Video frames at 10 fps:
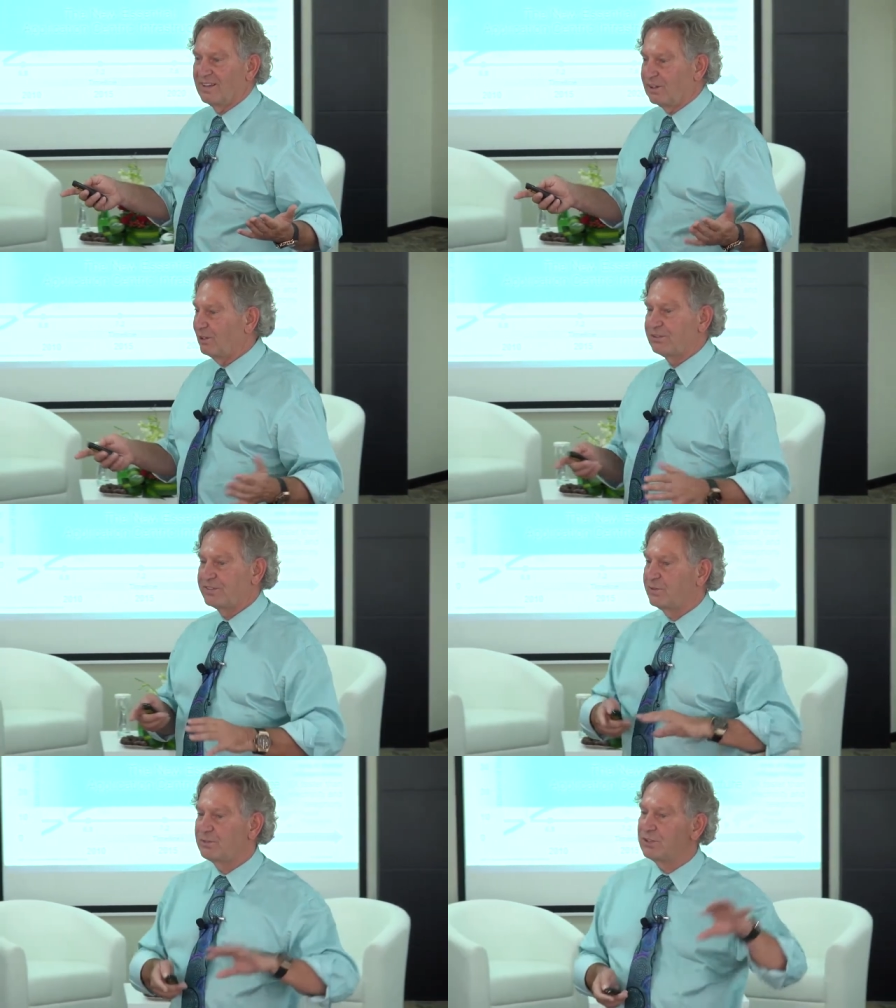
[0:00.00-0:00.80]
A lot of
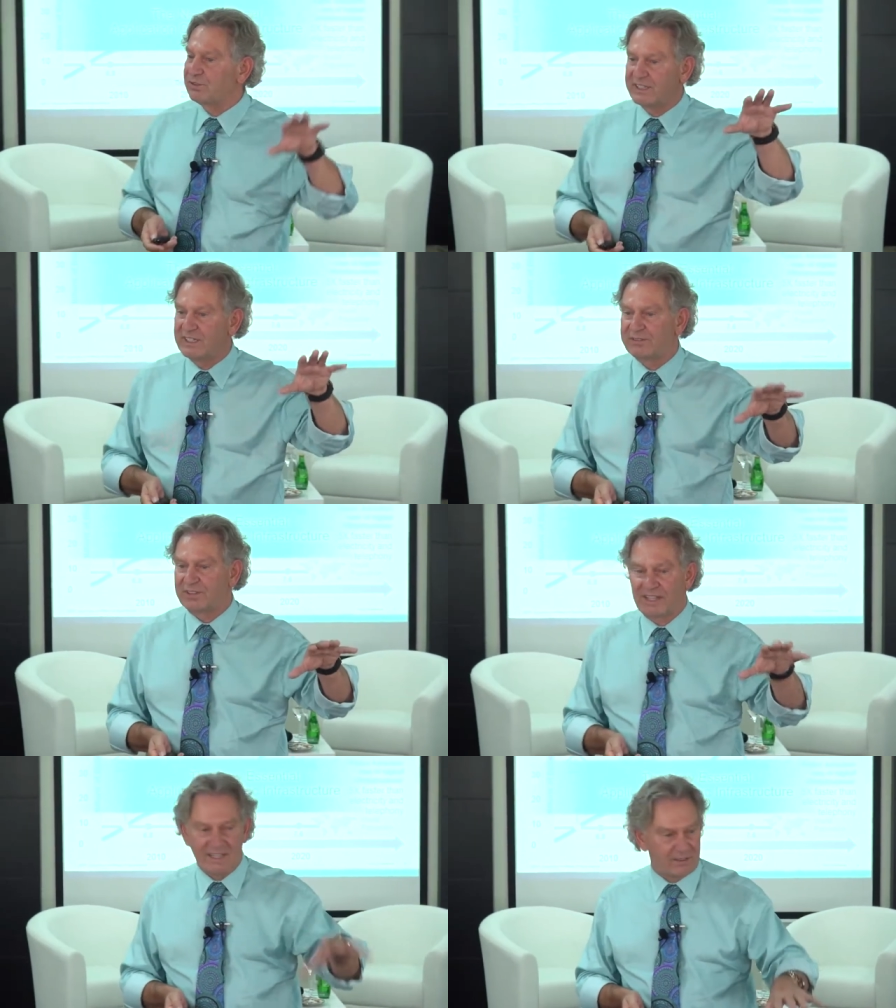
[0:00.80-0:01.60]
them don't
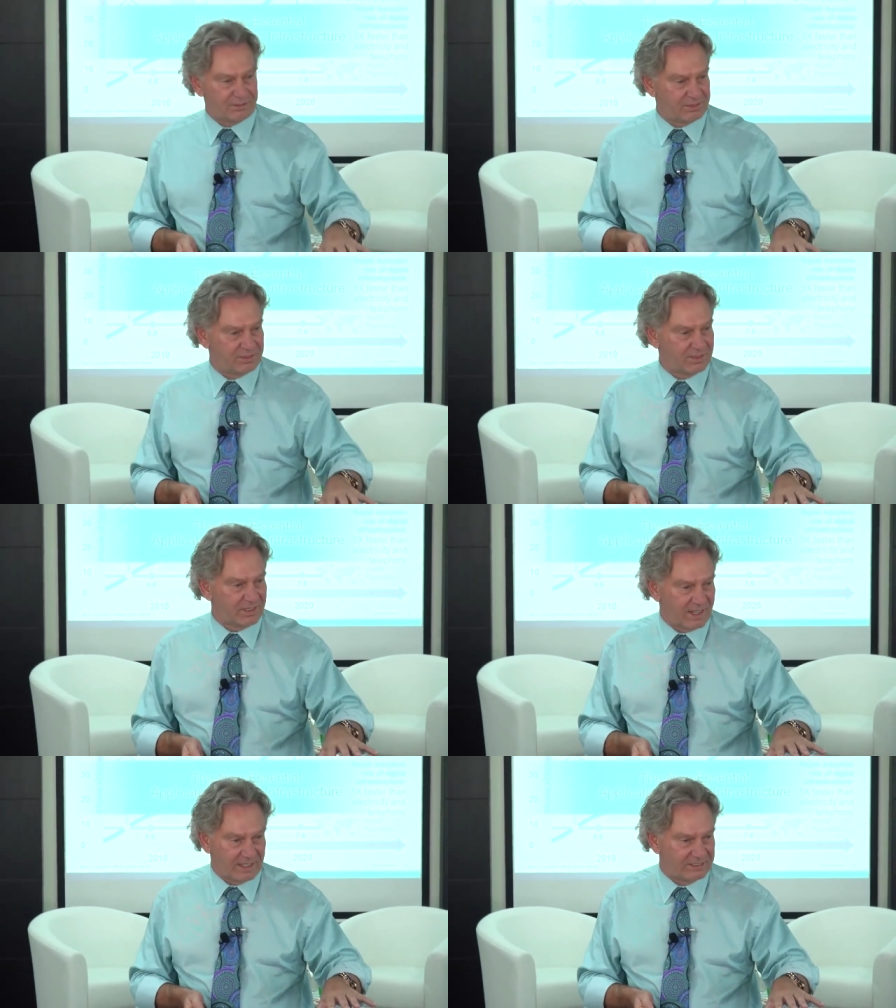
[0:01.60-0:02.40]
even have
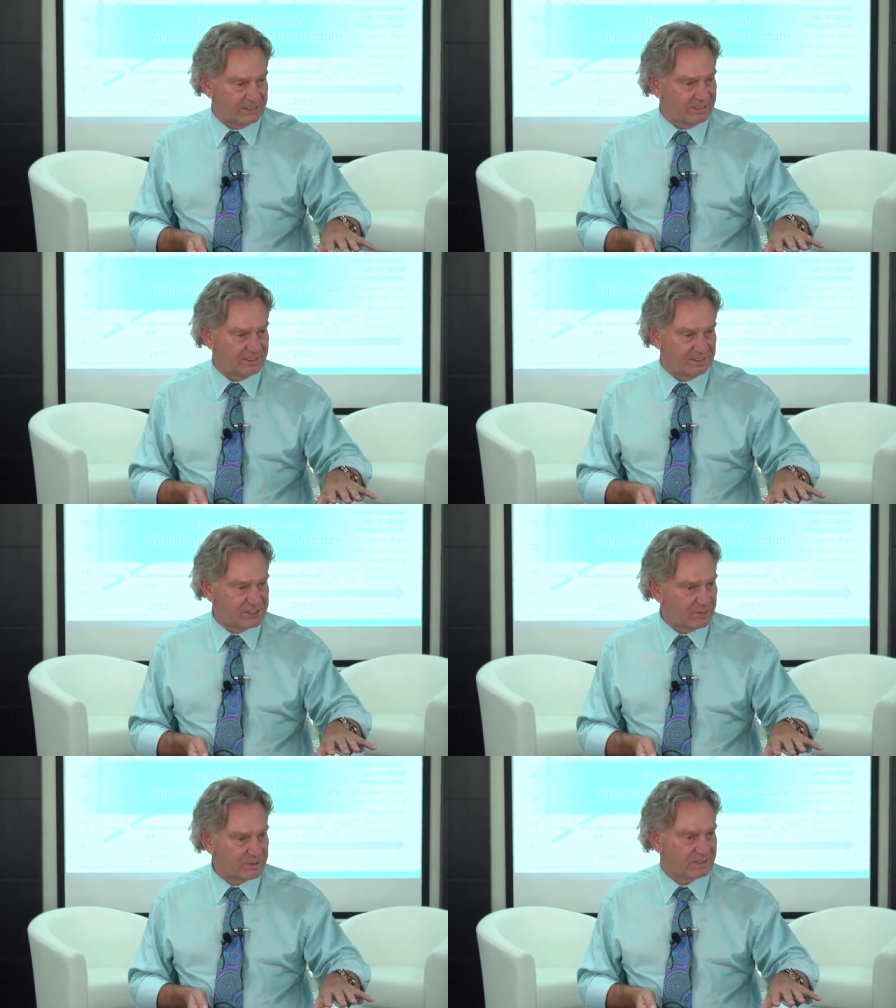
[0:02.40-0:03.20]
an I C T
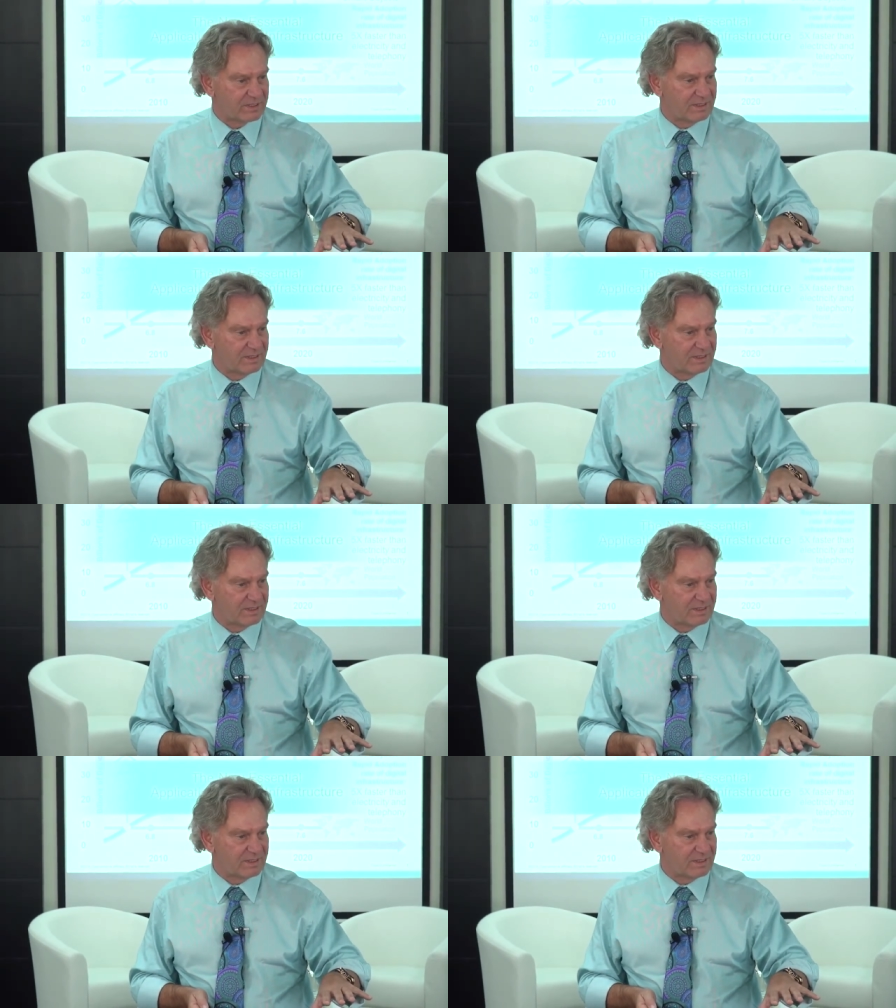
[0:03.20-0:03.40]
chapter.